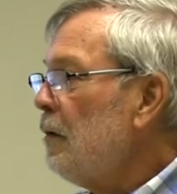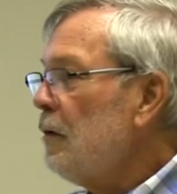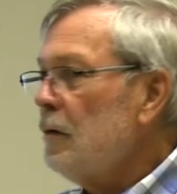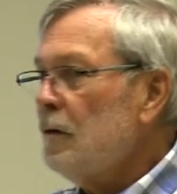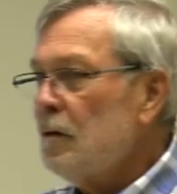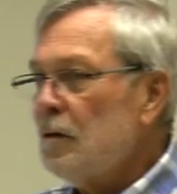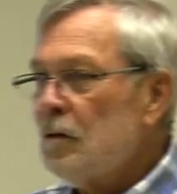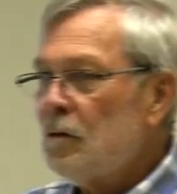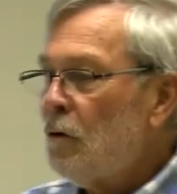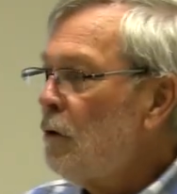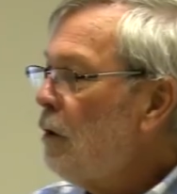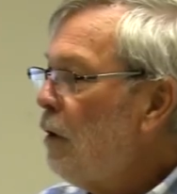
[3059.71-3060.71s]
the
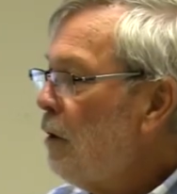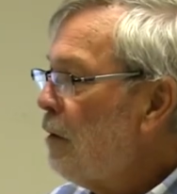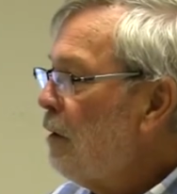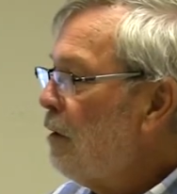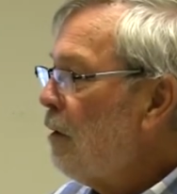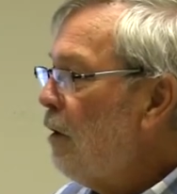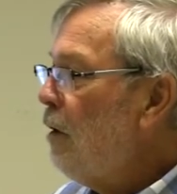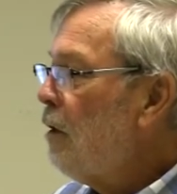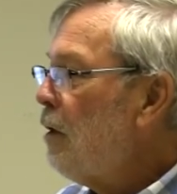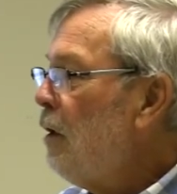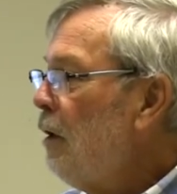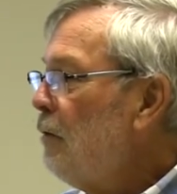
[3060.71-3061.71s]
short haul than the
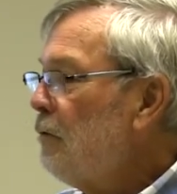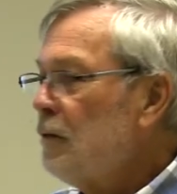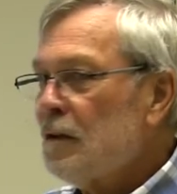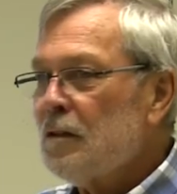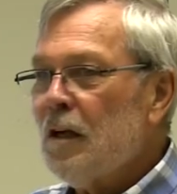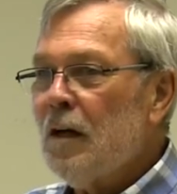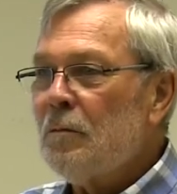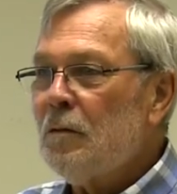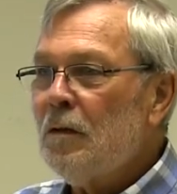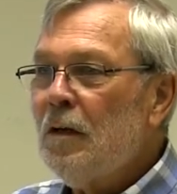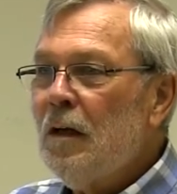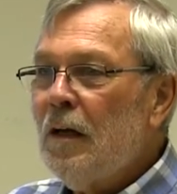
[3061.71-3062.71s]
long haul, for
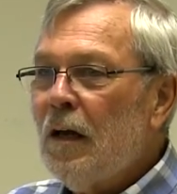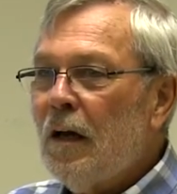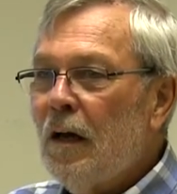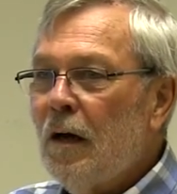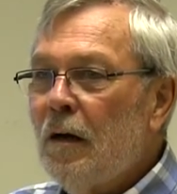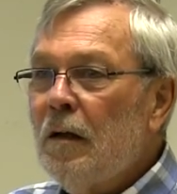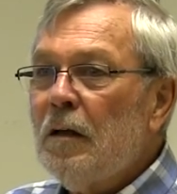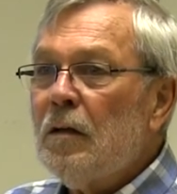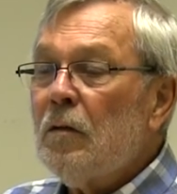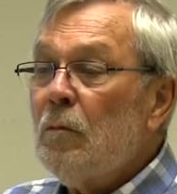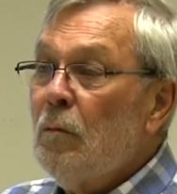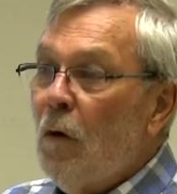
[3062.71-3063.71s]
example. Uh,
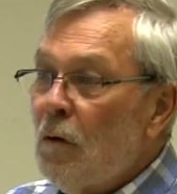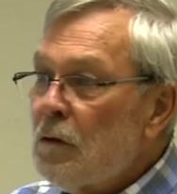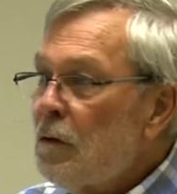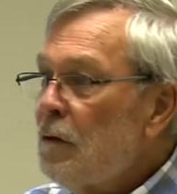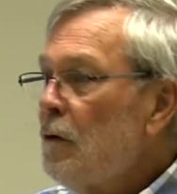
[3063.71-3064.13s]
most of